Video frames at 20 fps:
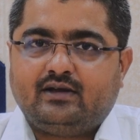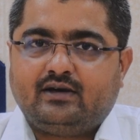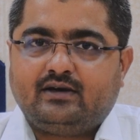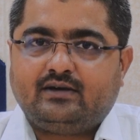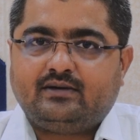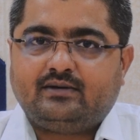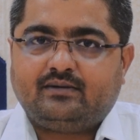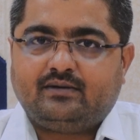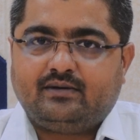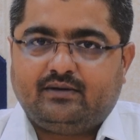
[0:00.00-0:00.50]

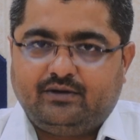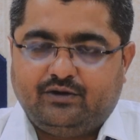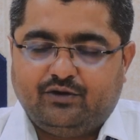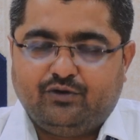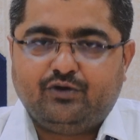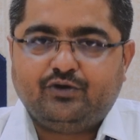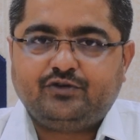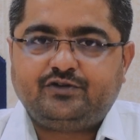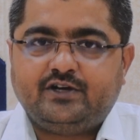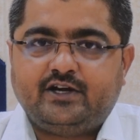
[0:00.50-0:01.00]
the
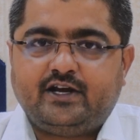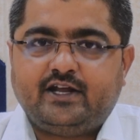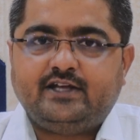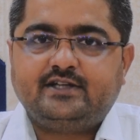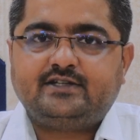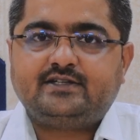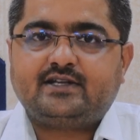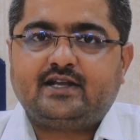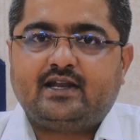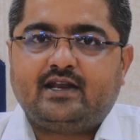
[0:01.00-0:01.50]

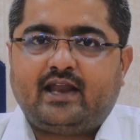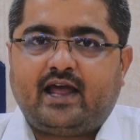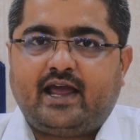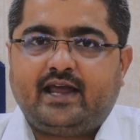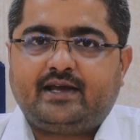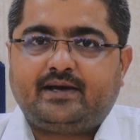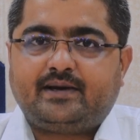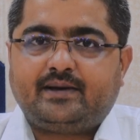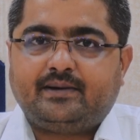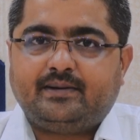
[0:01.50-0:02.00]
universities
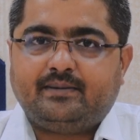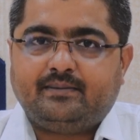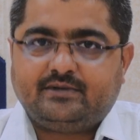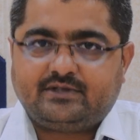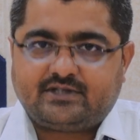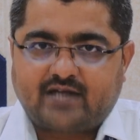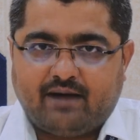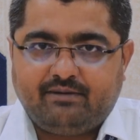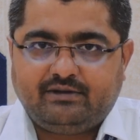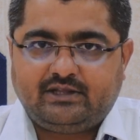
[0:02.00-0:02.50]
like
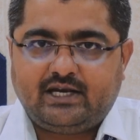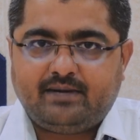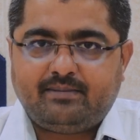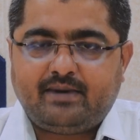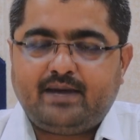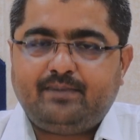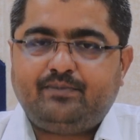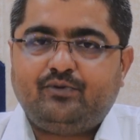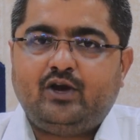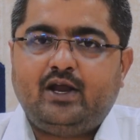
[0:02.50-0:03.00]

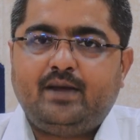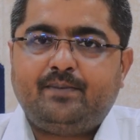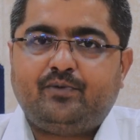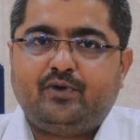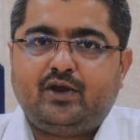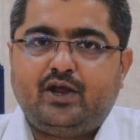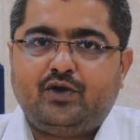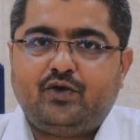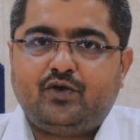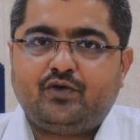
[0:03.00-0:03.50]
Savitribai Phule
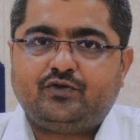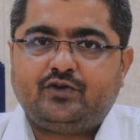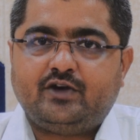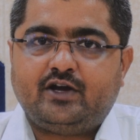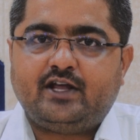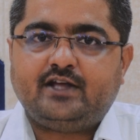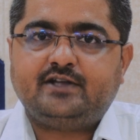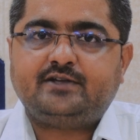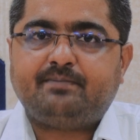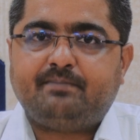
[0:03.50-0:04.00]
Pune
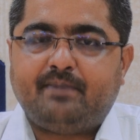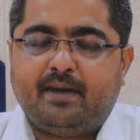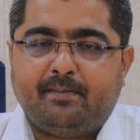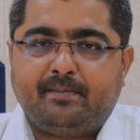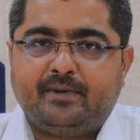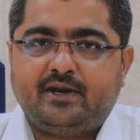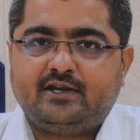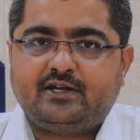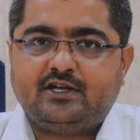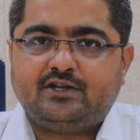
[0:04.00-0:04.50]
Universities,
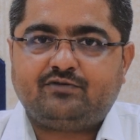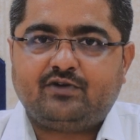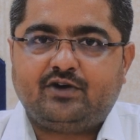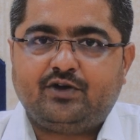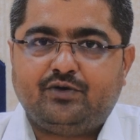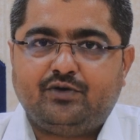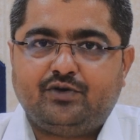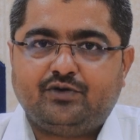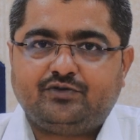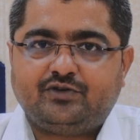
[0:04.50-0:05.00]
Pimpri
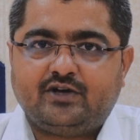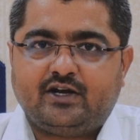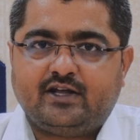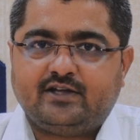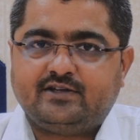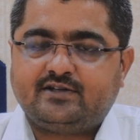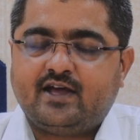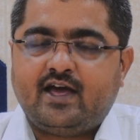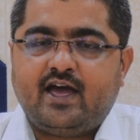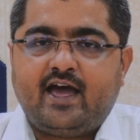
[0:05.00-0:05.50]
Chinchwad
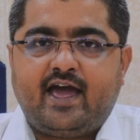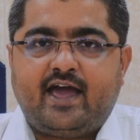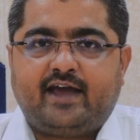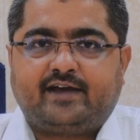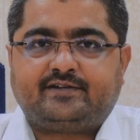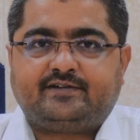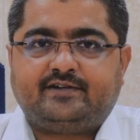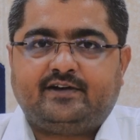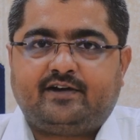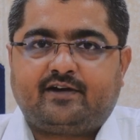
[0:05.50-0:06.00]
Universities,
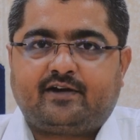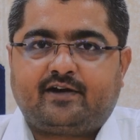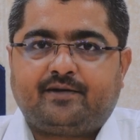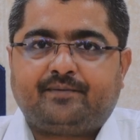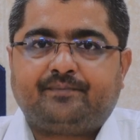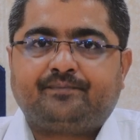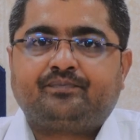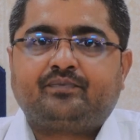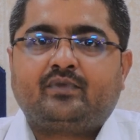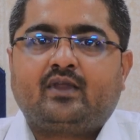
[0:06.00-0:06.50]

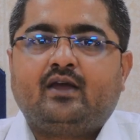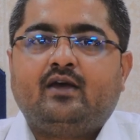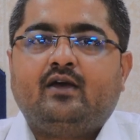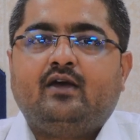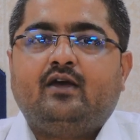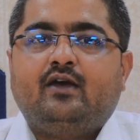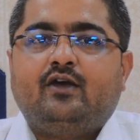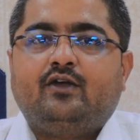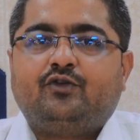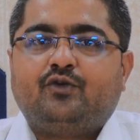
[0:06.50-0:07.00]

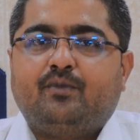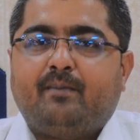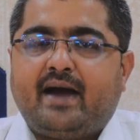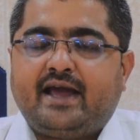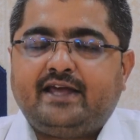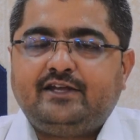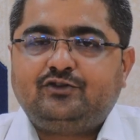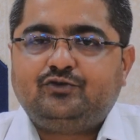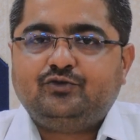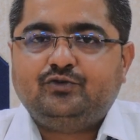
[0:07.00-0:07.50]
etc. So
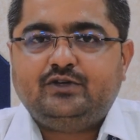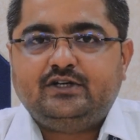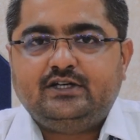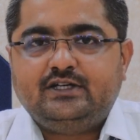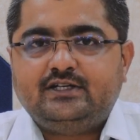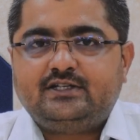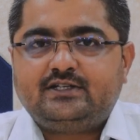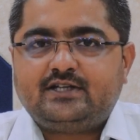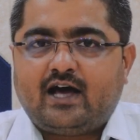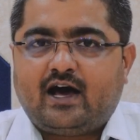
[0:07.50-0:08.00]
my
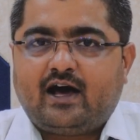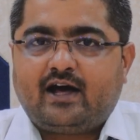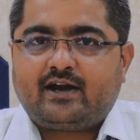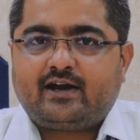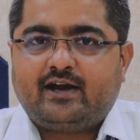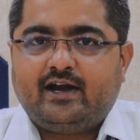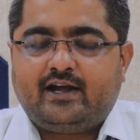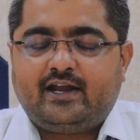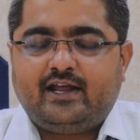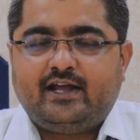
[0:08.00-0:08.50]
students
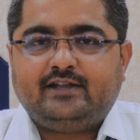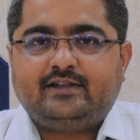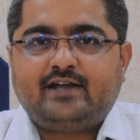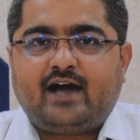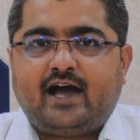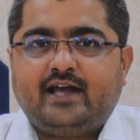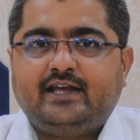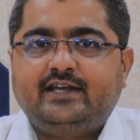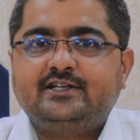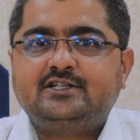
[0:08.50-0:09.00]
are getting
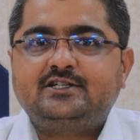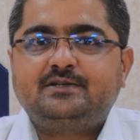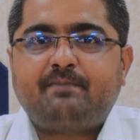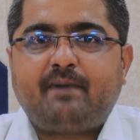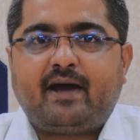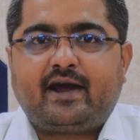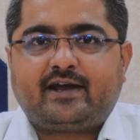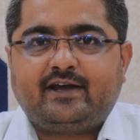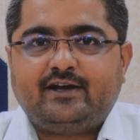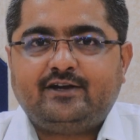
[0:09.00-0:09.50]
the highest
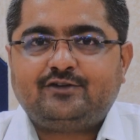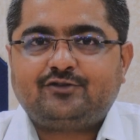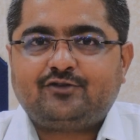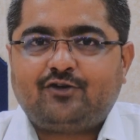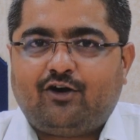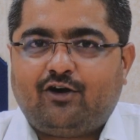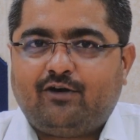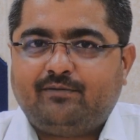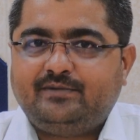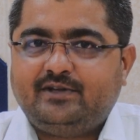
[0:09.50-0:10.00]
package
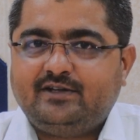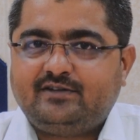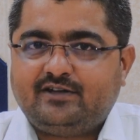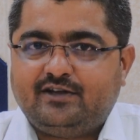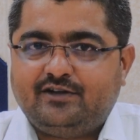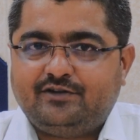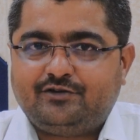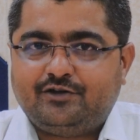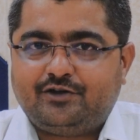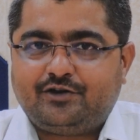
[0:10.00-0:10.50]
of
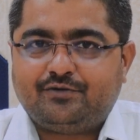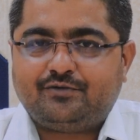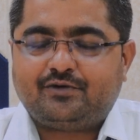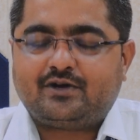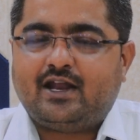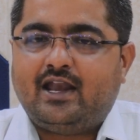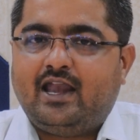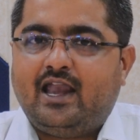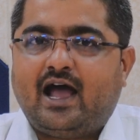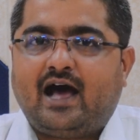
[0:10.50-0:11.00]
this institute.
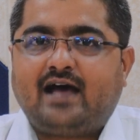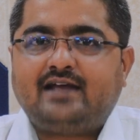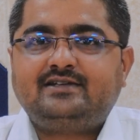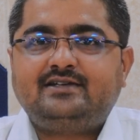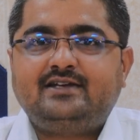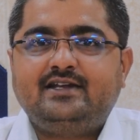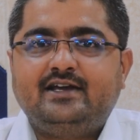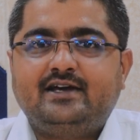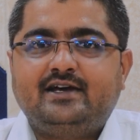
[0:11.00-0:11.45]
Last